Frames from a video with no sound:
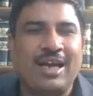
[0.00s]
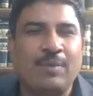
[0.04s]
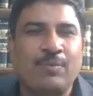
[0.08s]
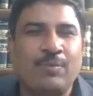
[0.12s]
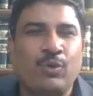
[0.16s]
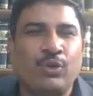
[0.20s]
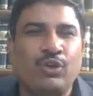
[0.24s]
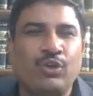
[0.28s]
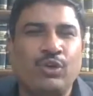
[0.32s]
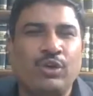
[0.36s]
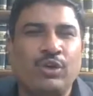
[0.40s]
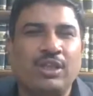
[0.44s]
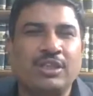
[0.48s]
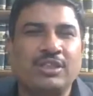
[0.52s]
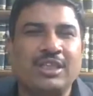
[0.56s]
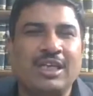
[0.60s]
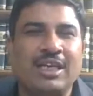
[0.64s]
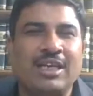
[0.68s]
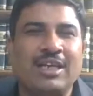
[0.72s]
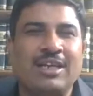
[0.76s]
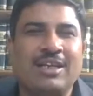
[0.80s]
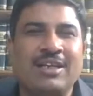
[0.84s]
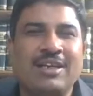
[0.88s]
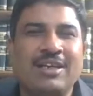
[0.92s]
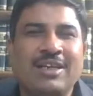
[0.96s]
I put you in the
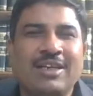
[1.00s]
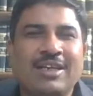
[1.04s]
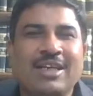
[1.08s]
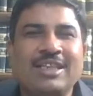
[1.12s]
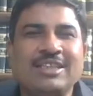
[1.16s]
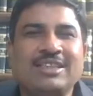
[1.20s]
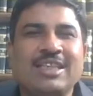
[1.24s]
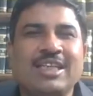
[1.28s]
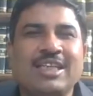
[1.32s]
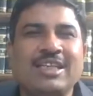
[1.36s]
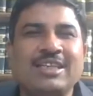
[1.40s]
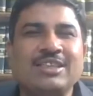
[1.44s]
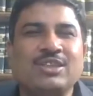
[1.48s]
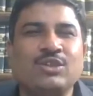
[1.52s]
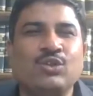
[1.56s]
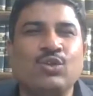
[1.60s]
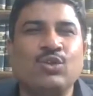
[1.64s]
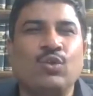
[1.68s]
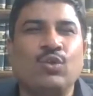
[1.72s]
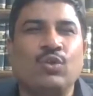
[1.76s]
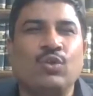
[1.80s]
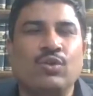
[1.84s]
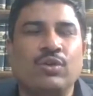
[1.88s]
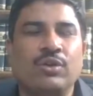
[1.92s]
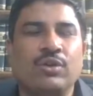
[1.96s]
jail. He says,
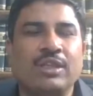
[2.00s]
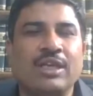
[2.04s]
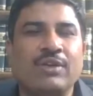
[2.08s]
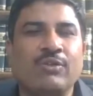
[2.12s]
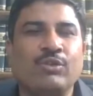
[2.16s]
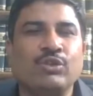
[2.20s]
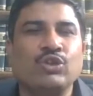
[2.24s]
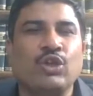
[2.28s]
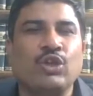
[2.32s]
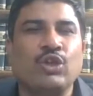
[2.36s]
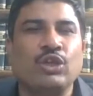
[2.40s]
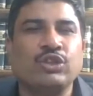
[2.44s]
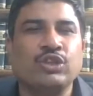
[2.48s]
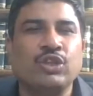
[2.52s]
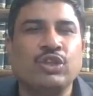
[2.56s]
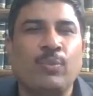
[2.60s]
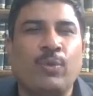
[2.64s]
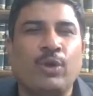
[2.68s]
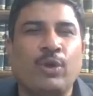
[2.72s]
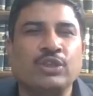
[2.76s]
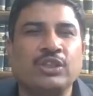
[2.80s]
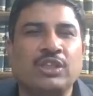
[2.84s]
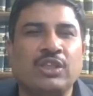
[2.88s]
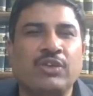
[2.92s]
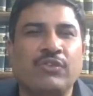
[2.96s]
no, there was also
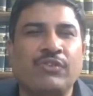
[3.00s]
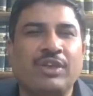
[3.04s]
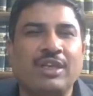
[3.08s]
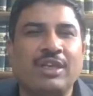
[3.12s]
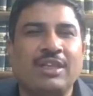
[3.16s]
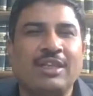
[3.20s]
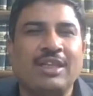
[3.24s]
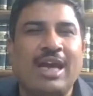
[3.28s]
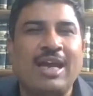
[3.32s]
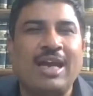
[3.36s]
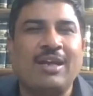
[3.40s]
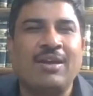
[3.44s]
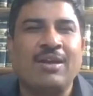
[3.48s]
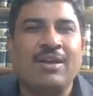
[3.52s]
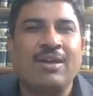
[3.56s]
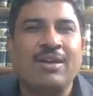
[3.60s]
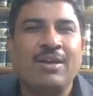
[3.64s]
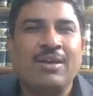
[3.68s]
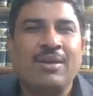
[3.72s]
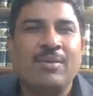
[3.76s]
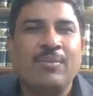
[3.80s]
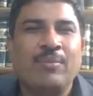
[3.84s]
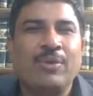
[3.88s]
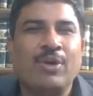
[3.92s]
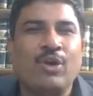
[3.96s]
positivity in that,
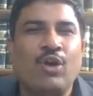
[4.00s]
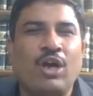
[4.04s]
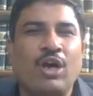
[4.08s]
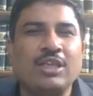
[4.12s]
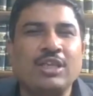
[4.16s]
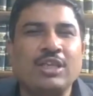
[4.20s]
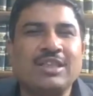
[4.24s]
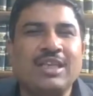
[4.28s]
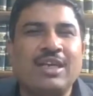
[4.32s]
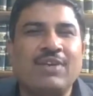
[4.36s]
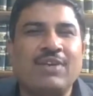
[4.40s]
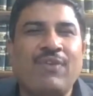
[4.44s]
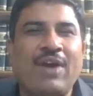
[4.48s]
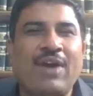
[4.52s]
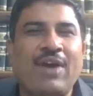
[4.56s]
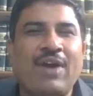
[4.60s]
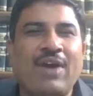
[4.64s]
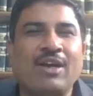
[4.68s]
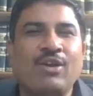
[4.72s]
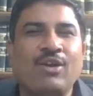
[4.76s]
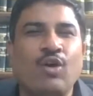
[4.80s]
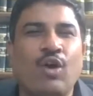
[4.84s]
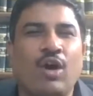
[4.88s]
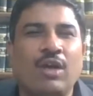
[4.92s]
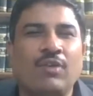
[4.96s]
because if I
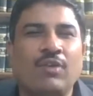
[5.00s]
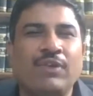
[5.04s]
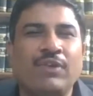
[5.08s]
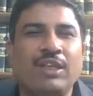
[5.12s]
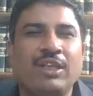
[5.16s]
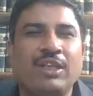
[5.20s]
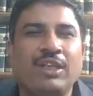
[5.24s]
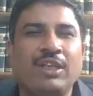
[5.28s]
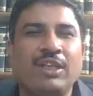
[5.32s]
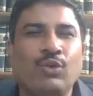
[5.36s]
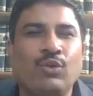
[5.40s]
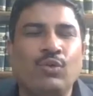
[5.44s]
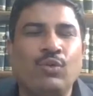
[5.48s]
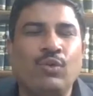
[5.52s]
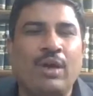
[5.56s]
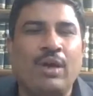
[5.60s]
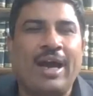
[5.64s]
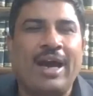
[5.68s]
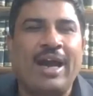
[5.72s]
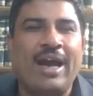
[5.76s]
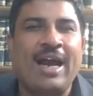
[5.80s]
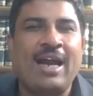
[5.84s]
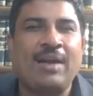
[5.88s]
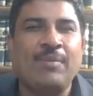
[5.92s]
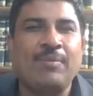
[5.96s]
had gone with you,
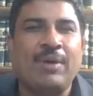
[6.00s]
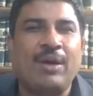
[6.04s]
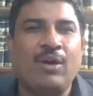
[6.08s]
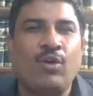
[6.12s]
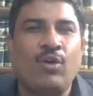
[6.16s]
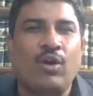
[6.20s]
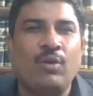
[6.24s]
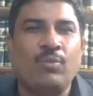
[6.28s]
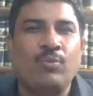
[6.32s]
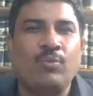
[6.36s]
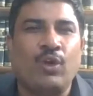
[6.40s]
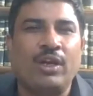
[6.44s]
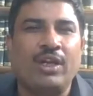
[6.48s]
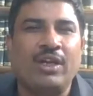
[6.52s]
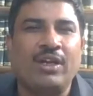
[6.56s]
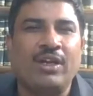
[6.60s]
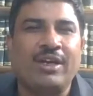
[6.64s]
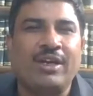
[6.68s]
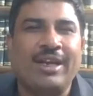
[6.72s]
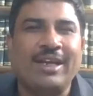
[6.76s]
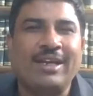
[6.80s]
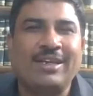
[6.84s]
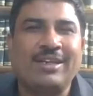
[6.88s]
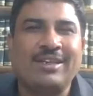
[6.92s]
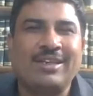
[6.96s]
I had my whole body
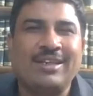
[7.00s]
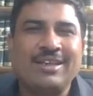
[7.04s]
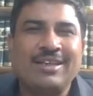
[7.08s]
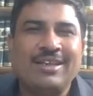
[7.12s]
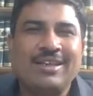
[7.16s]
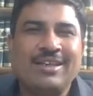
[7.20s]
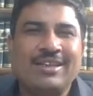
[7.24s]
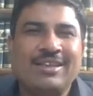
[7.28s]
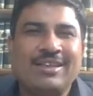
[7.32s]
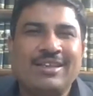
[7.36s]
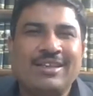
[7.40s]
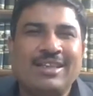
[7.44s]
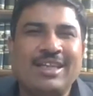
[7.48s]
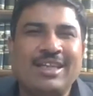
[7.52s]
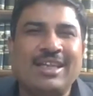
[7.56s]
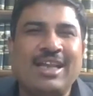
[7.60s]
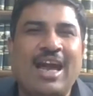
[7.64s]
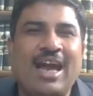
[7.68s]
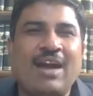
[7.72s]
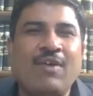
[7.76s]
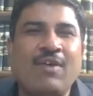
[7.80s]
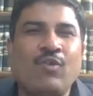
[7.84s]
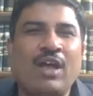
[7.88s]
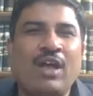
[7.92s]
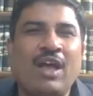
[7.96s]
correct, then
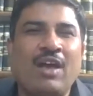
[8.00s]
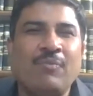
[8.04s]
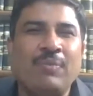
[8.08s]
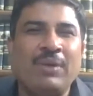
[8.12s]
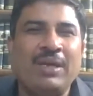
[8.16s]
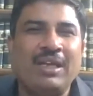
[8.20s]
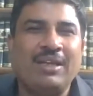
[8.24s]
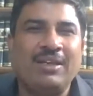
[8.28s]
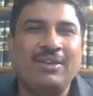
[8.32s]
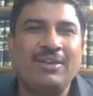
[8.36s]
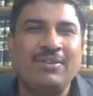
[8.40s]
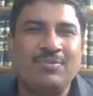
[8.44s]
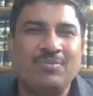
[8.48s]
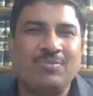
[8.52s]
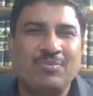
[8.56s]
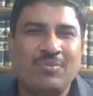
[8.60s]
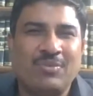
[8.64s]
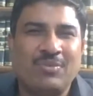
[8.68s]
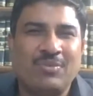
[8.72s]
I would have been